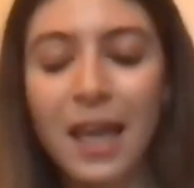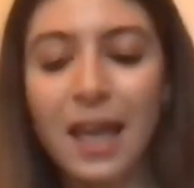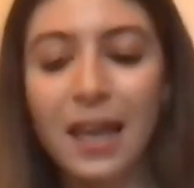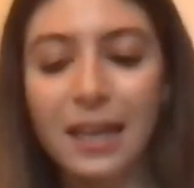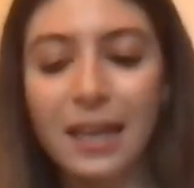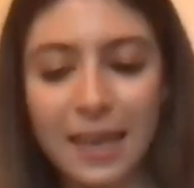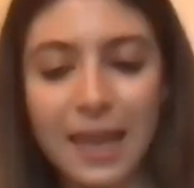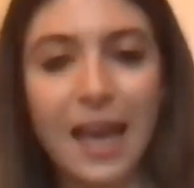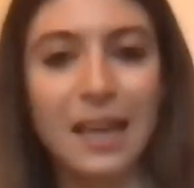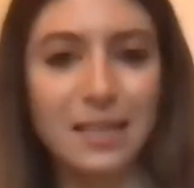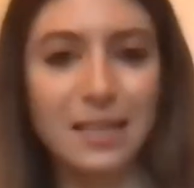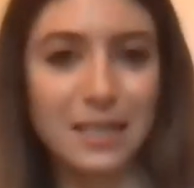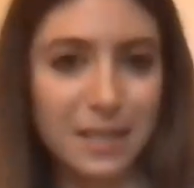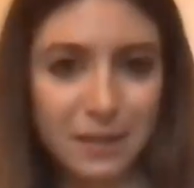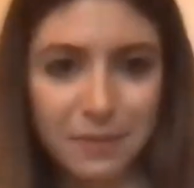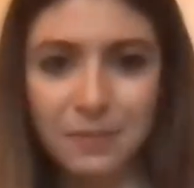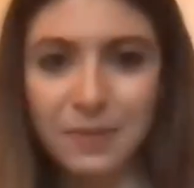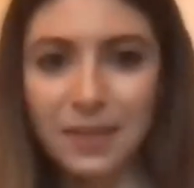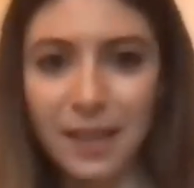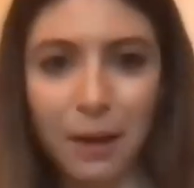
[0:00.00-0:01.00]

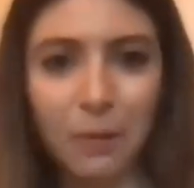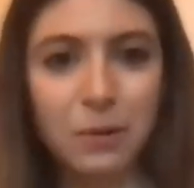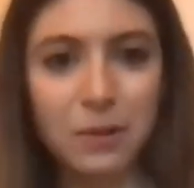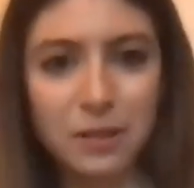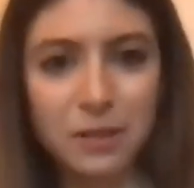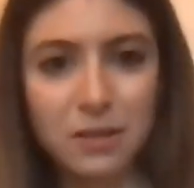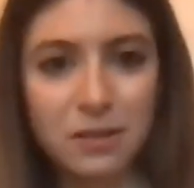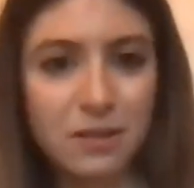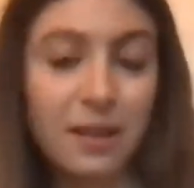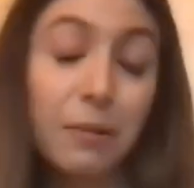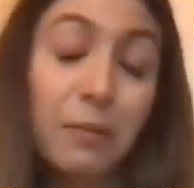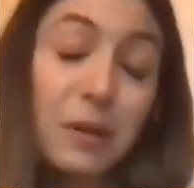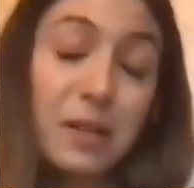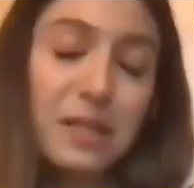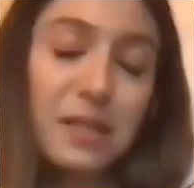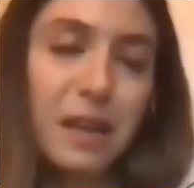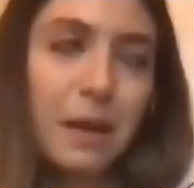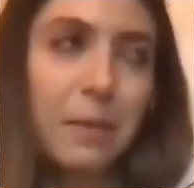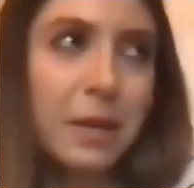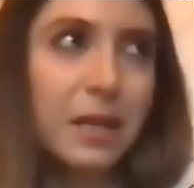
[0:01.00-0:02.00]
yes, that was,
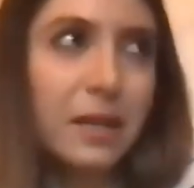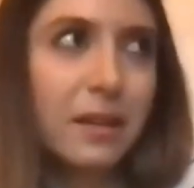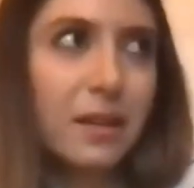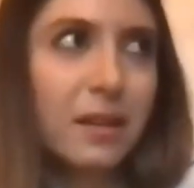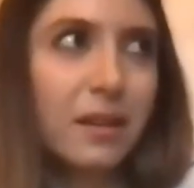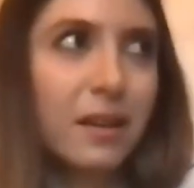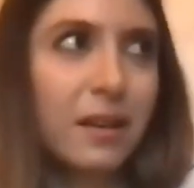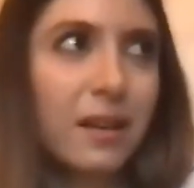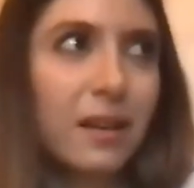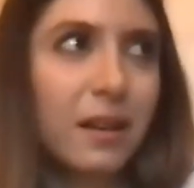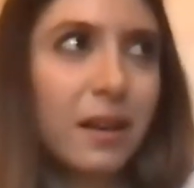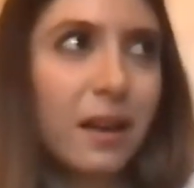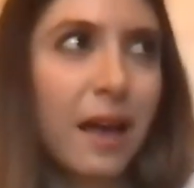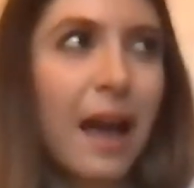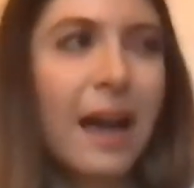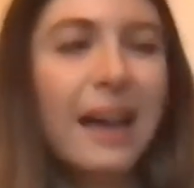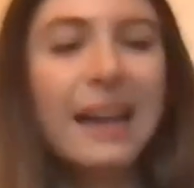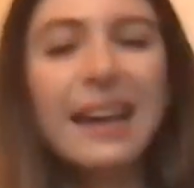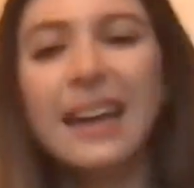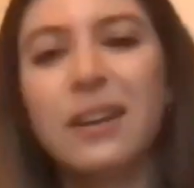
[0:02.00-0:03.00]
I mean,
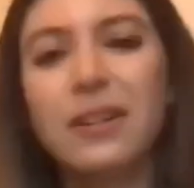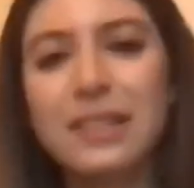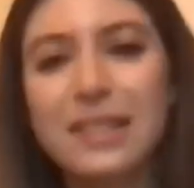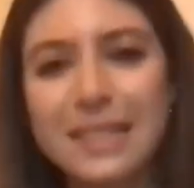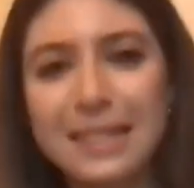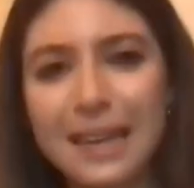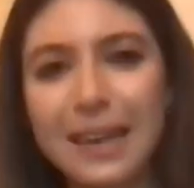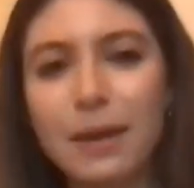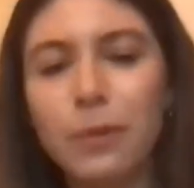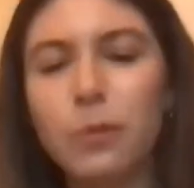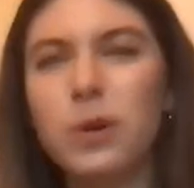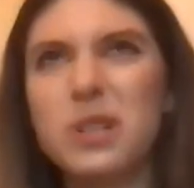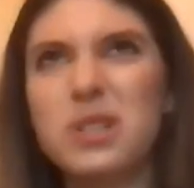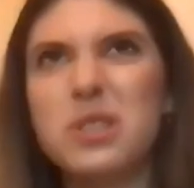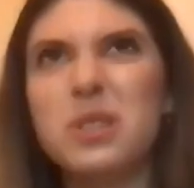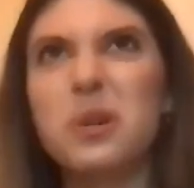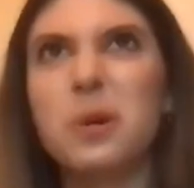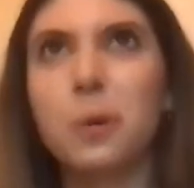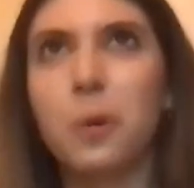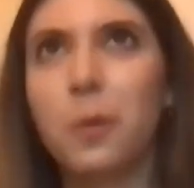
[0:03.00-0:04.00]
I cannot say it
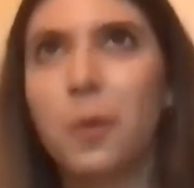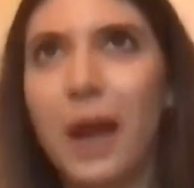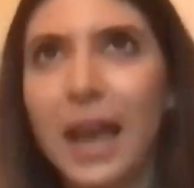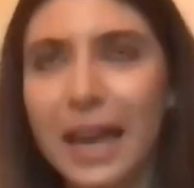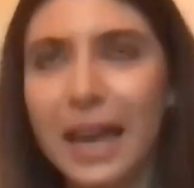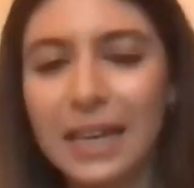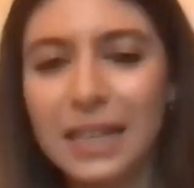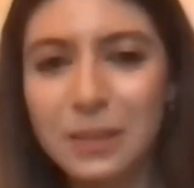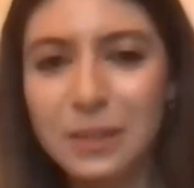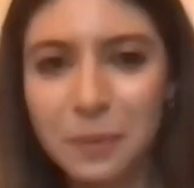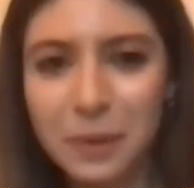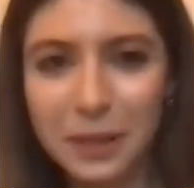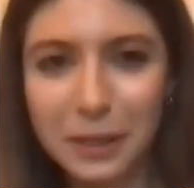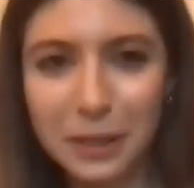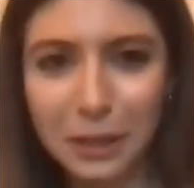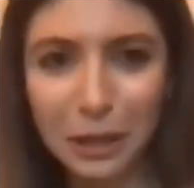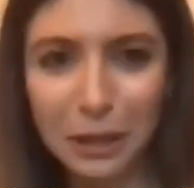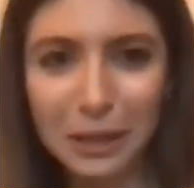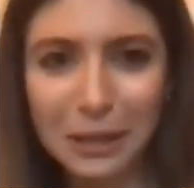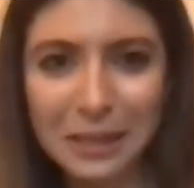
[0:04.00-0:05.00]
was great,
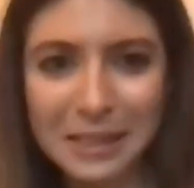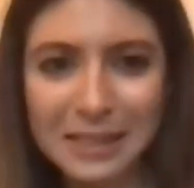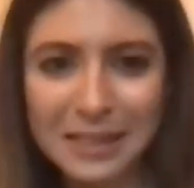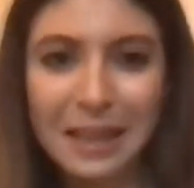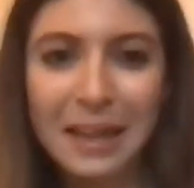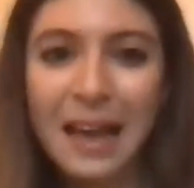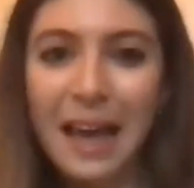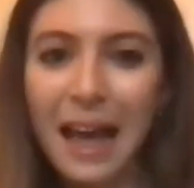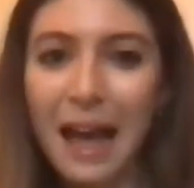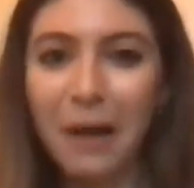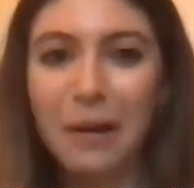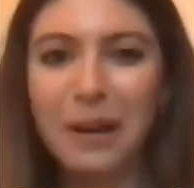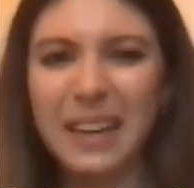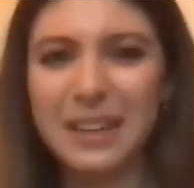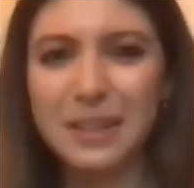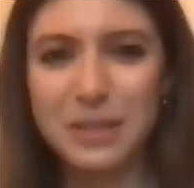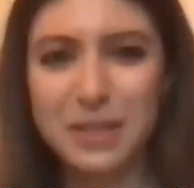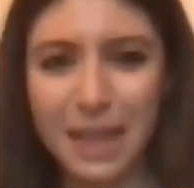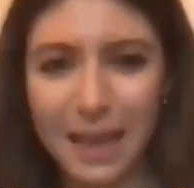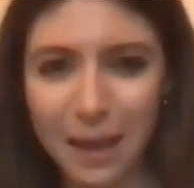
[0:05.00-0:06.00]
because how can
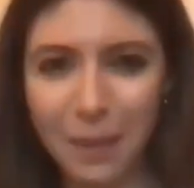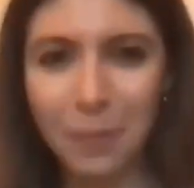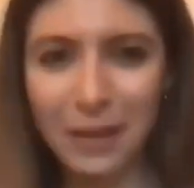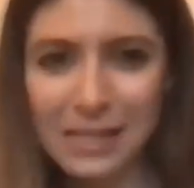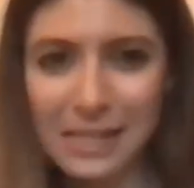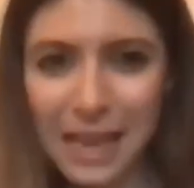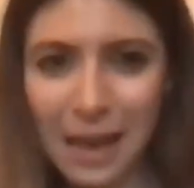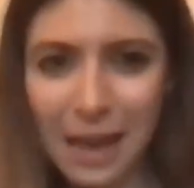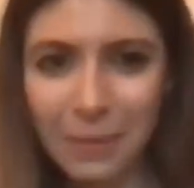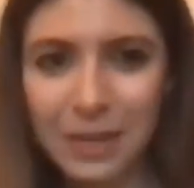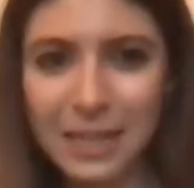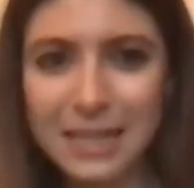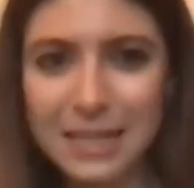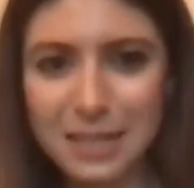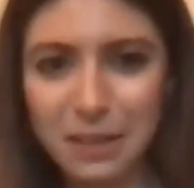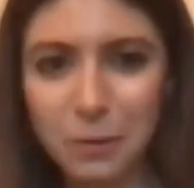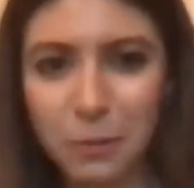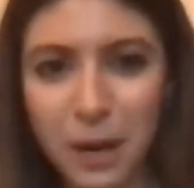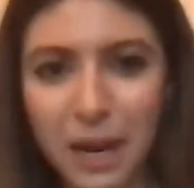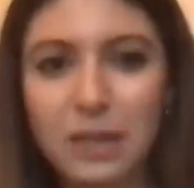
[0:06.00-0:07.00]
you say a pandemic is
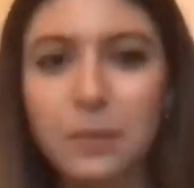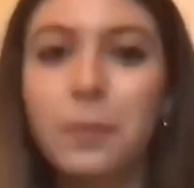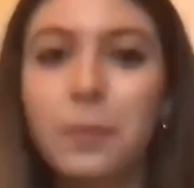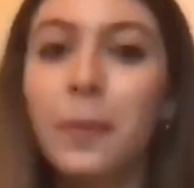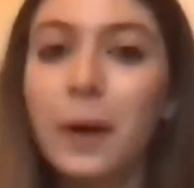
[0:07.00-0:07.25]
great?